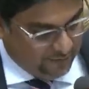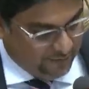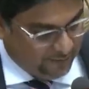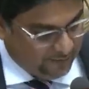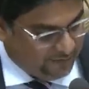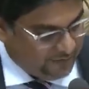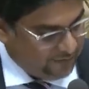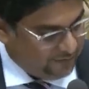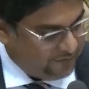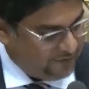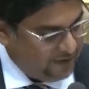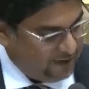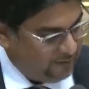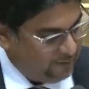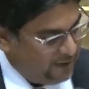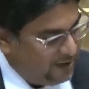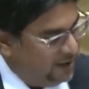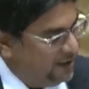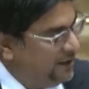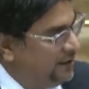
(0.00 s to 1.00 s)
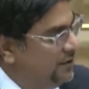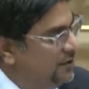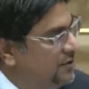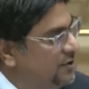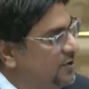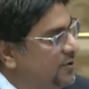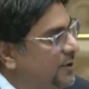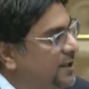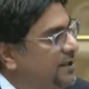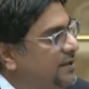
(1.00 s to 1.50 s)
from 15
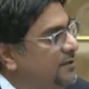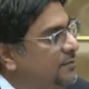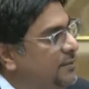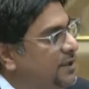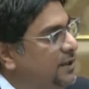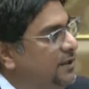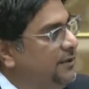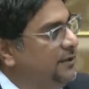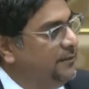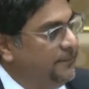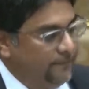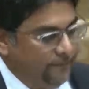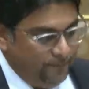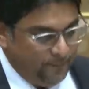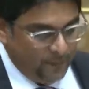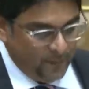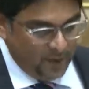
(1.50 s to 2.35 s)
million to 20 million.